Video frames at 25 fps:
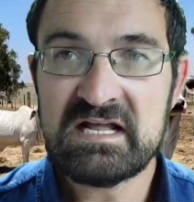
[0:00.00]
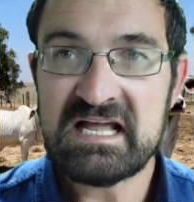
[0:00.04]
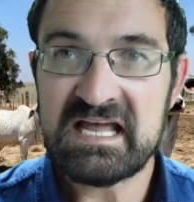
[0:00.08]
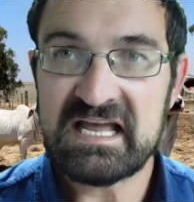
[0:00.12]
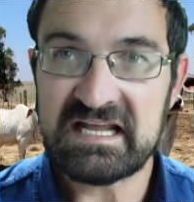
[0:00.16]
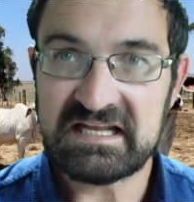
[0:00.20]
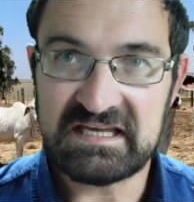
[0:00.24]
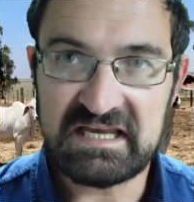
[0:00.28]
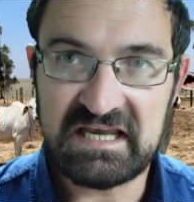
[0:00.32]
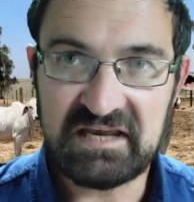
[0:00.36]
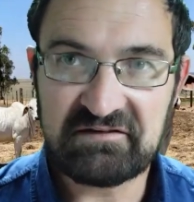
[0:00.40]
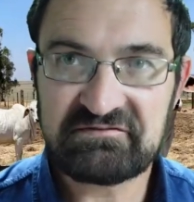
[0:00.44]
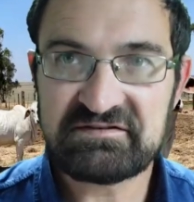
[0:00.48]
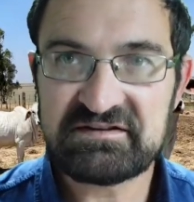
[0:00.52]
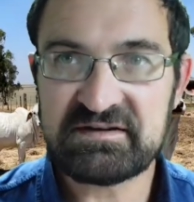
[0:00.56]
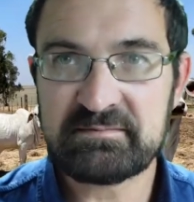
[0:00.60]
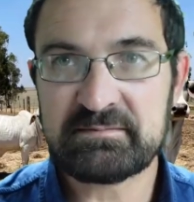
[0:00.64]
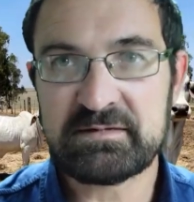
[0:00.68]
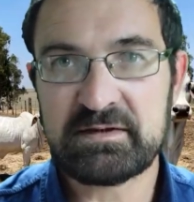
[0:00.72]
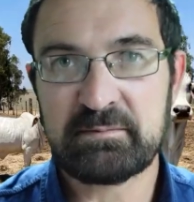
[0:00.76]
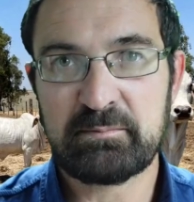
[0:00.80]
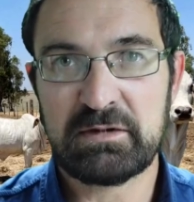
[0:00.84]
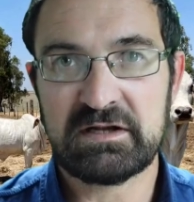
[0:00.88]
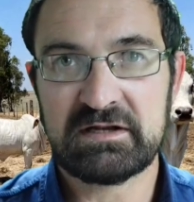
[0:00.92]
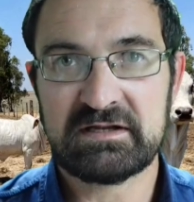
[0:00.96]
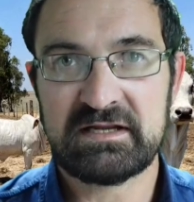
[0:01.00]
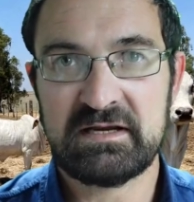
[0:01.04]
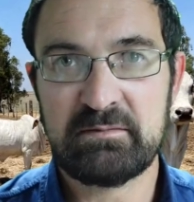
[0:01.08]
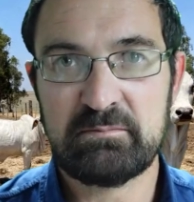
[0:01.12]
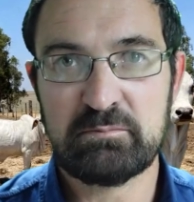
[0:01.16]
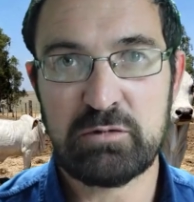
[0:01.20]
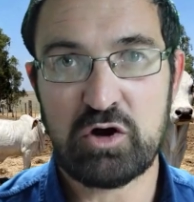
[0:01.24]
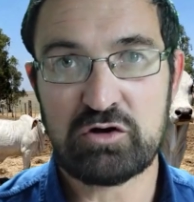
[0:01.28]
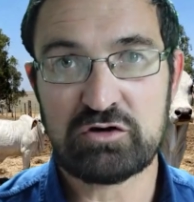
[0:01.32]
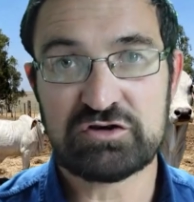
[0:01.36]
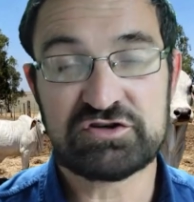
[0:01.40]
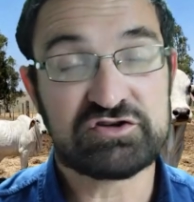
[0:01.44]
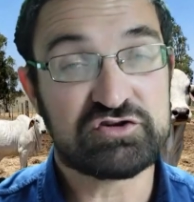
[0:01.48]
It gives them the building
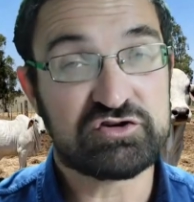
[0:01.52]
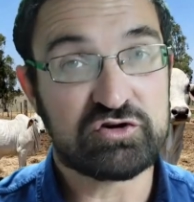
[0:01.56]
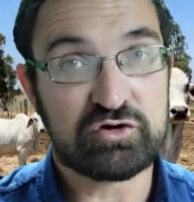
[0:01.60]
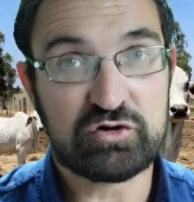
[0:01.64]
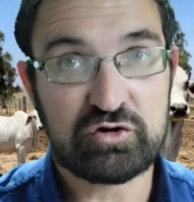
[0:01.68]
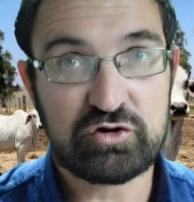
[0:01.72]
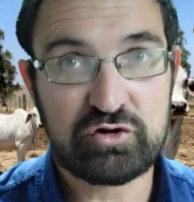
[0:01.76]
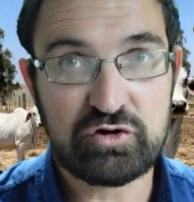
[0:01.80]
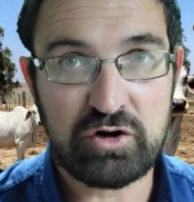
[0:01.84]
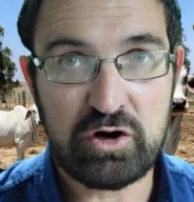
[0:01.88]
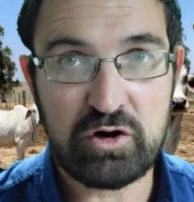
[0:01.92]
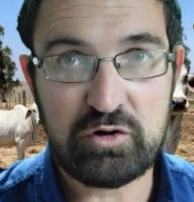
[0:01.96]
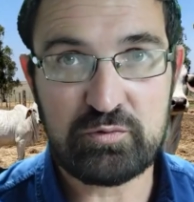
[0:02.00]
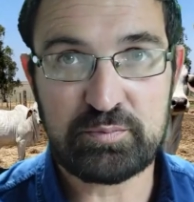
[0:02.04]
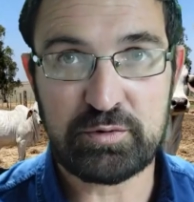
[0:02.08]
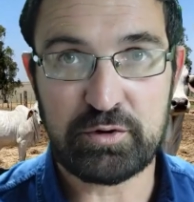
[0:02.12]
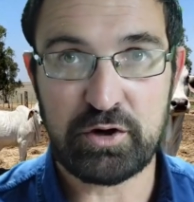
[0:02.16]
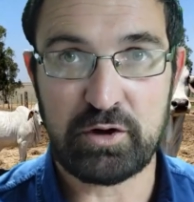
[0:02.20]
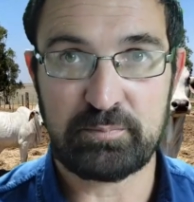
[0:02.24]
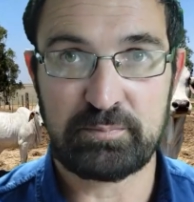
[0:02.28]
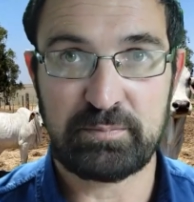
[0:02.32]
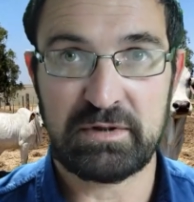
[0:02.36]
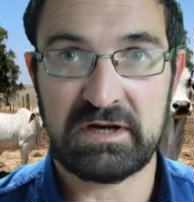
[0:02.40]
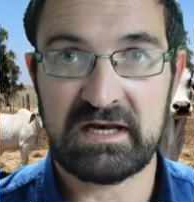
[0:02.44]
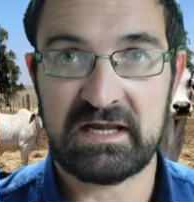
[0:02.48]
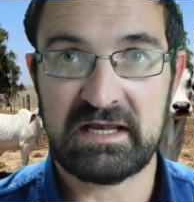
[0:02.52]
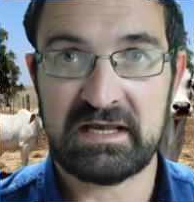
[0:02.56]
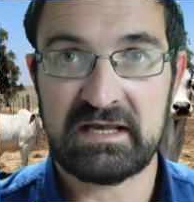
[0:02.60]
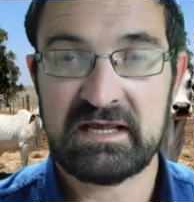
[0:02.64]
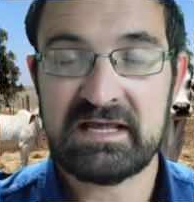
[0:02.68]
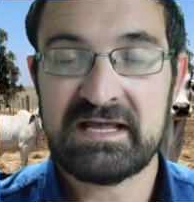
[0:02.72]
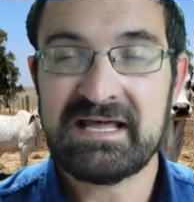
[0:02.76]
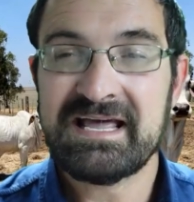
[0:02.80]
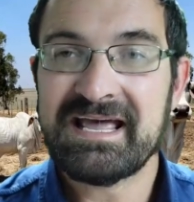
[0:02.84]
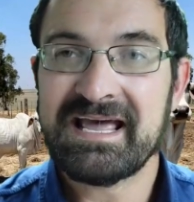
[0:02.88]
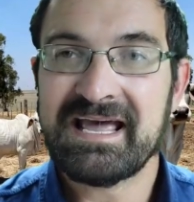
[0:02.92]
blocks to grow properly,